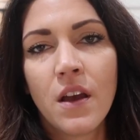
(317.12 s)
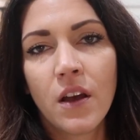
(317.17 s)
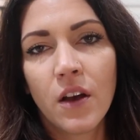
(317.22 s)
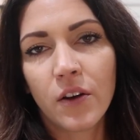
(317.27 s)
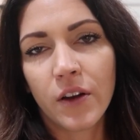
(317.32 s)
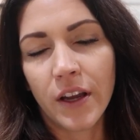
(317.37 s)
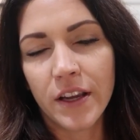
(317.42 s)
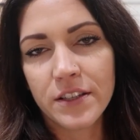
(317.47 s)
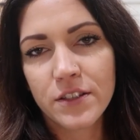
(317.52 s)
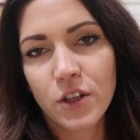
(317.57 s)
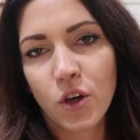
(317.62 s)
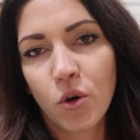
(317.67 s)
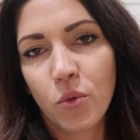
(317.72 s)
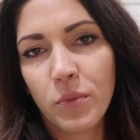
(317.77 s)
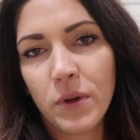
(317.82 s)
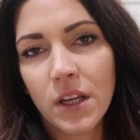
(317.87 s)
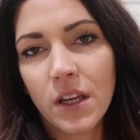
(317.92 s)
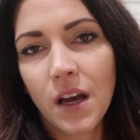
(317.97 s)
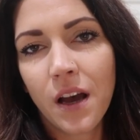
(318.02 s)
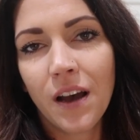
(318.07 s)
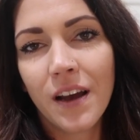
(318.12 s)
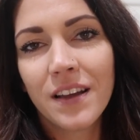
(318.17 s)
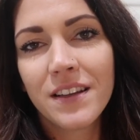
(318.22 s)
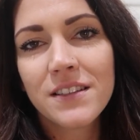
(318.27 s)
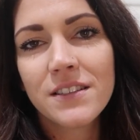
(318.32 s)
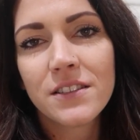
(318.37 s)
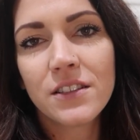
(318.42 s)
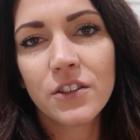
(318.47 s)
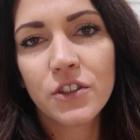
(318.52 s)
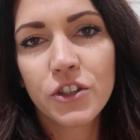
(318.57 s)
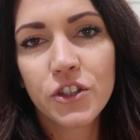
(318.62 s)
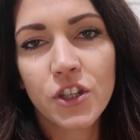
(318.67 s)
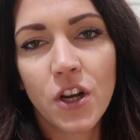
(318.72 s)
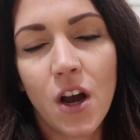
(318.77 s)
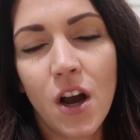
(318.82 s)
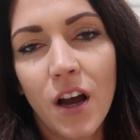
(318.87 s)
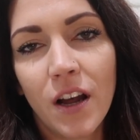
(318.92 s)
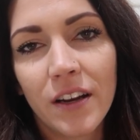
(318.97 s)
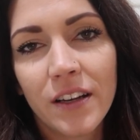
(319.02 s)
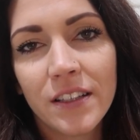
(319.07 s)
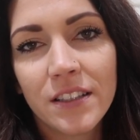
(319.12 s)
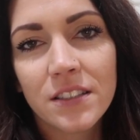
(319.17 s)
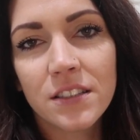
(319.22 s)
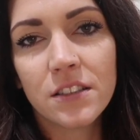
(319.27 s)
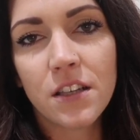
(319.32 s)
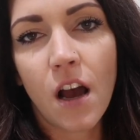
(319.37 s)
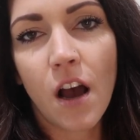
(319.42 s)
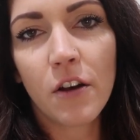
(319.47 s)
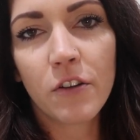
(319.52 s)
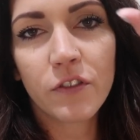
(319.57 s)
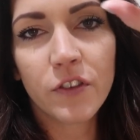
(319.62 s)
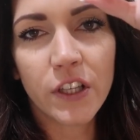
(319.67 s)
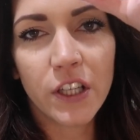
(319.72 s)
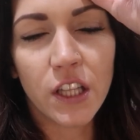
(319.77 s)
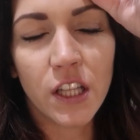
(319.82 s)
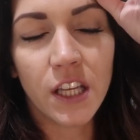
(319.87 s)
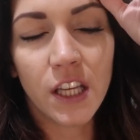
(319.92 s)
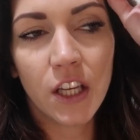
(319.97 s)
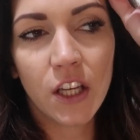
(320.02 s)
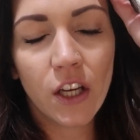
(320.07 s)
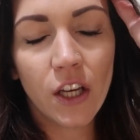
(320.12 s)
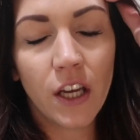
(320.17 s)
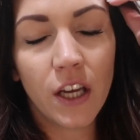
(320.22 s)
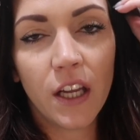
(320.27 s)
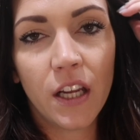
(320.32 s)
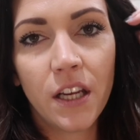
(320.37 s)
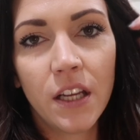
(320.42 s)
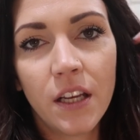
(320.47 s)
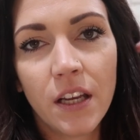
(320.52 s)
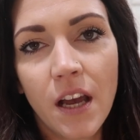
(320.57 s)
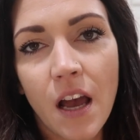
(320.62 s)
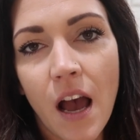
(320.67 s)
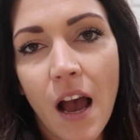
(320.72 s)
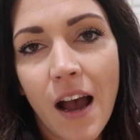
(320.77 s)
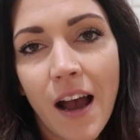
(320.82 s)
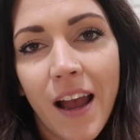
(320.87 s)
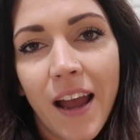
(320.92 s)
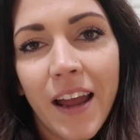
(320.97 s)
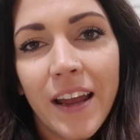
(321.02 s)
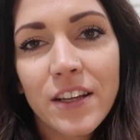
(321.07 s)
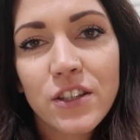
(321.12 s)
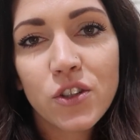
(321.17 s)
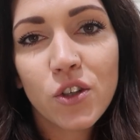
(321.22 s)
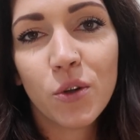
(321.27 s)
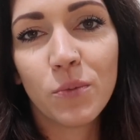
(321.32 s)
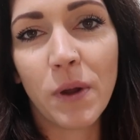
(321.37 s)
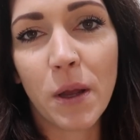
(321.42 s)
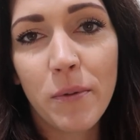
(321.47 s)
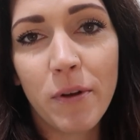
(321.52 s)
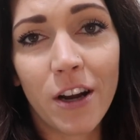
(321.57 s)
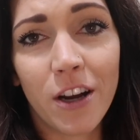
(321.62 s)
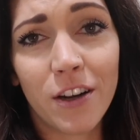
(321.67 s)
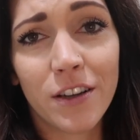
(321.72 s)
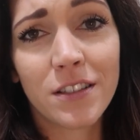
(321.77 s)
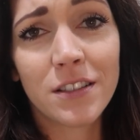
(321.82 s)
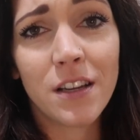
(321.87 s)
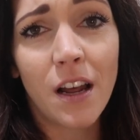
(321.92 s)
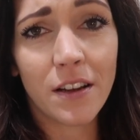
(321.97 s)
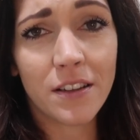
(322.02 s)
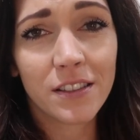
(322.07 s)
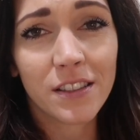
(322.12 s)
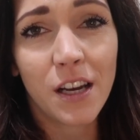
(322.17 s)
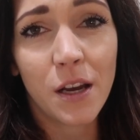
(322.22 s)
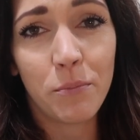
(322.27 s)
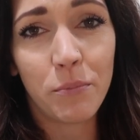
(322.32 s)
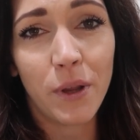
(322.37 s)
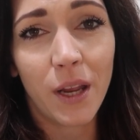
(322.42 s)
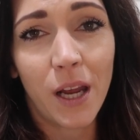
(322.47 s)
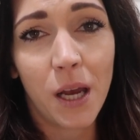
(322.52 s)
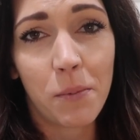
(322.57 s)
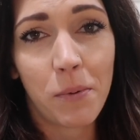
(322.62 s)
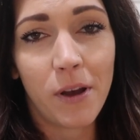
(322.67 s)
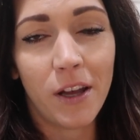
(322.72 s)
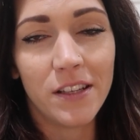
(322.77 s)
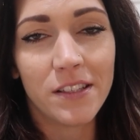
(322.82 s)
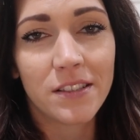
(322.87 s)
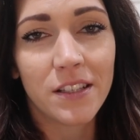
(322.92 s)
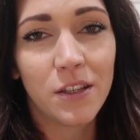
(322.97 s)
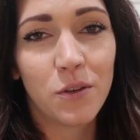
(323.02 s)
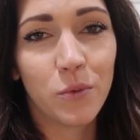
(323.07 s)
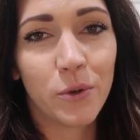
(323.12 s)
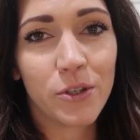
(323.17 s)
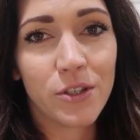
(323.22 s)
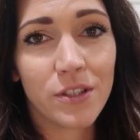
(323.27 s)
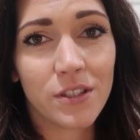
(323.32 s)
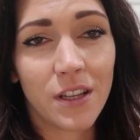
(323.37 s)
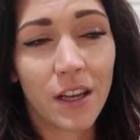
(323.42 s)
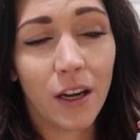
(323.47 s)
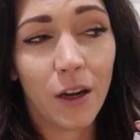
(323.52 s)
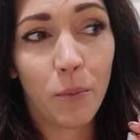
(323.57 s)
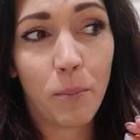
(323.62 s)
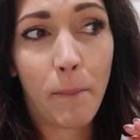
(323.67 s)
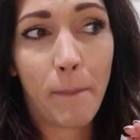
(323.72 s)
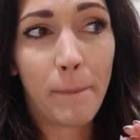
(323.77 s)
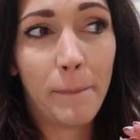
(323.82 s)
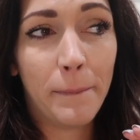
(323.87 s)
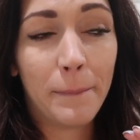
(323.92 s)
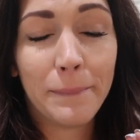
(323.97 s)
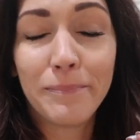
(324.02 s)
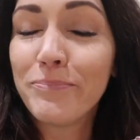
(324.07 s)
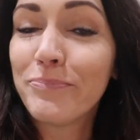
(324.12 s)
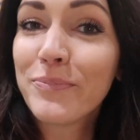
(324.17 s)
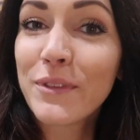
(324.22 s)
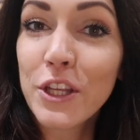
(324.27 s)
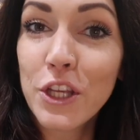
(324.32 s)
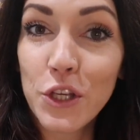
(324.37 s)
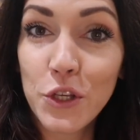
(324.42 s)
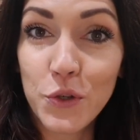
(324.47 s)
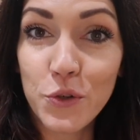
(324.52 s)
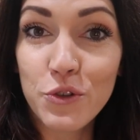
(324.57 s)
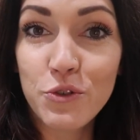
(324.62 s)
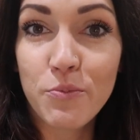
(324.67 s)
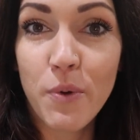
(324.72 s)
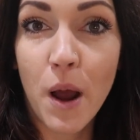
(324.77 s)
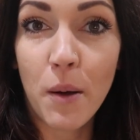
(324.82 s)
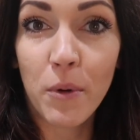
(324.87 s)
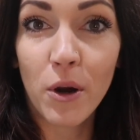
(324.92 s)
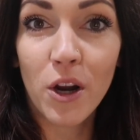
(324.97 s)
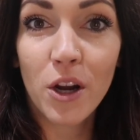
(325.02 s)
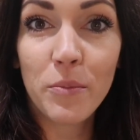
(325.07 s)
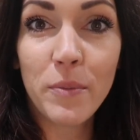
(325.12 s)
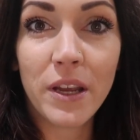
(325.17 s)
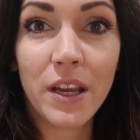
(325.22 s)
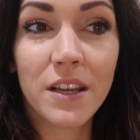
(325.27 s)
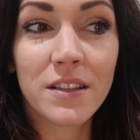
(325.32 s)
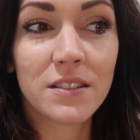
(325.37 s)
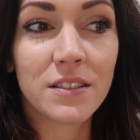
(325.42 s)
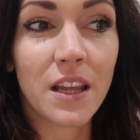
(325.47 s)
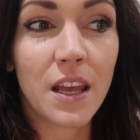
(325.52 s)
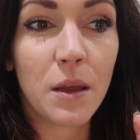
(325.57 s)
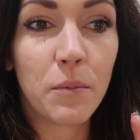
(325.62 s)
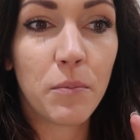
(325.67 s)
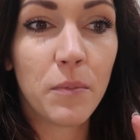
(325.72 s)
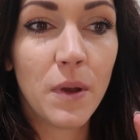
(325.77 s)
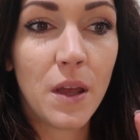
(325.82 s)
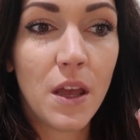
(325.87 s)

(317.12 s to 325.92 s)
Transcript: Okay, so because Sean is not feeling good, I told my parents not to come pick up Hudson, which is like a huge bummer because they